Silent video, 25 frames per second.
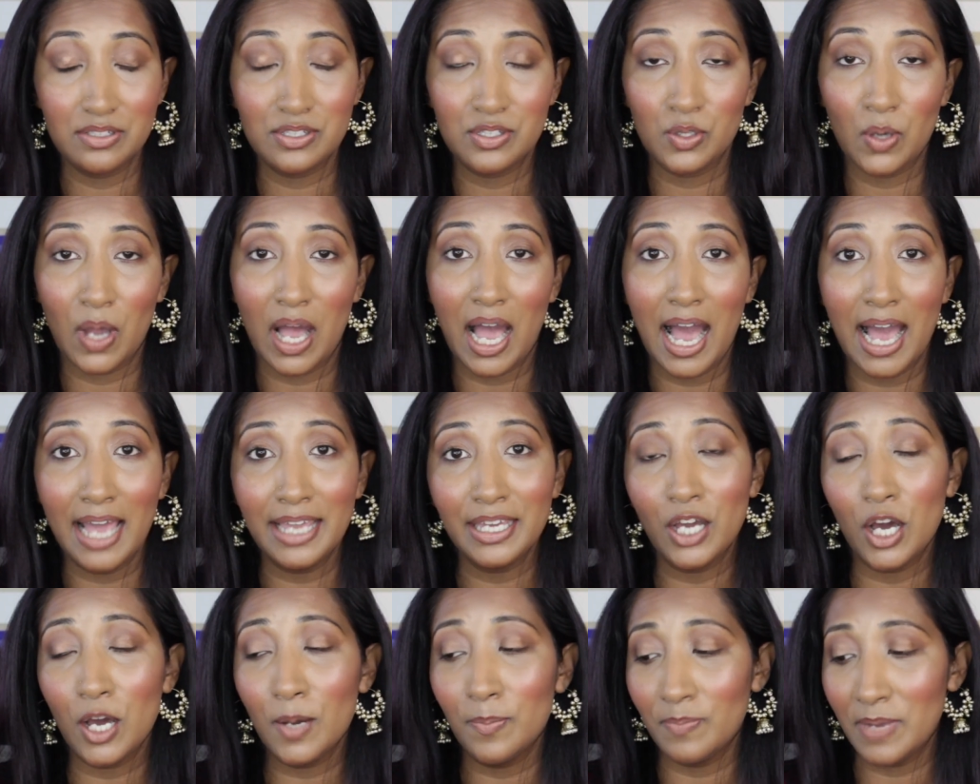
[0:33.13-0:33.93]
So
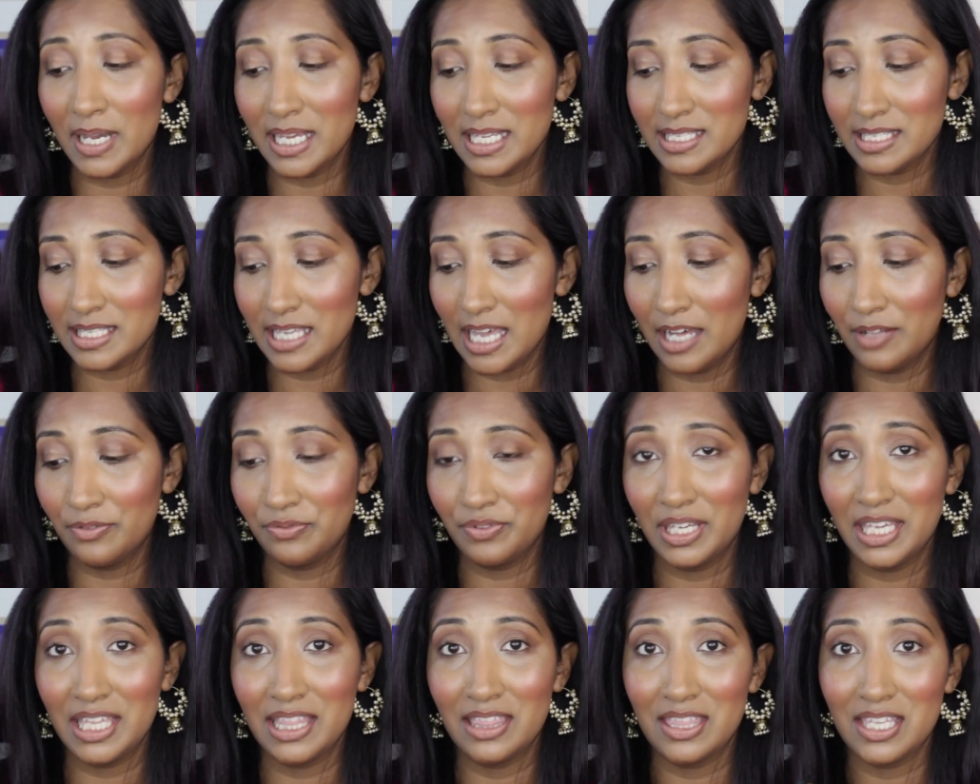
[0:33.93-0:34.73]
I got
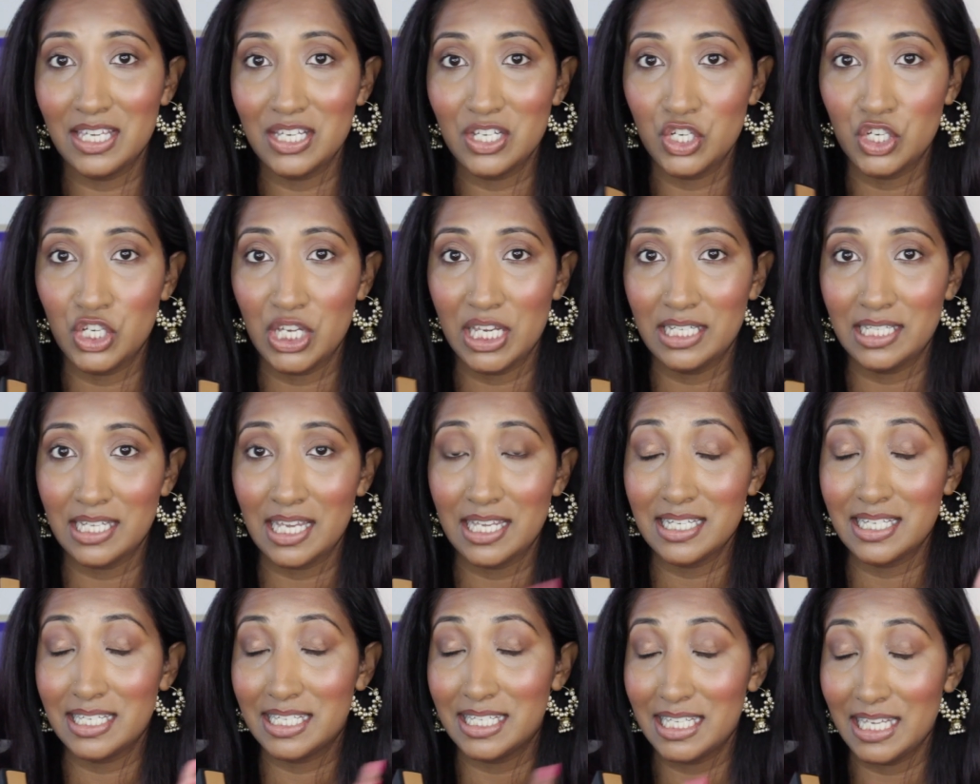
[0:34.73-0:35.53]
myself in the shade
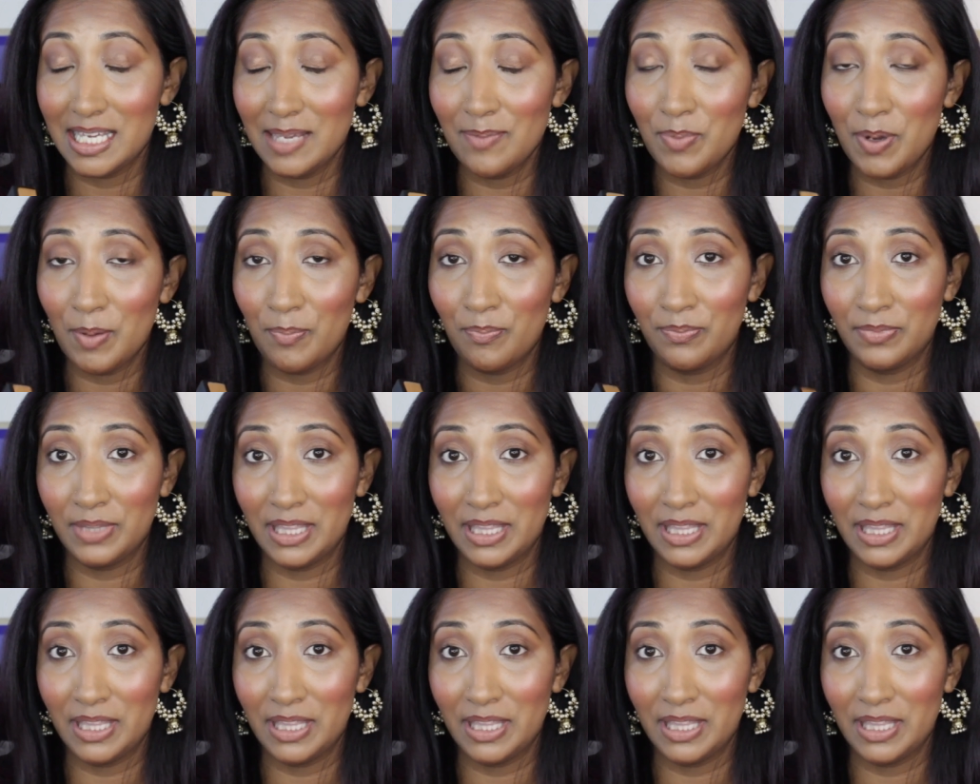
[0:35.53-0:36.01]
Deep.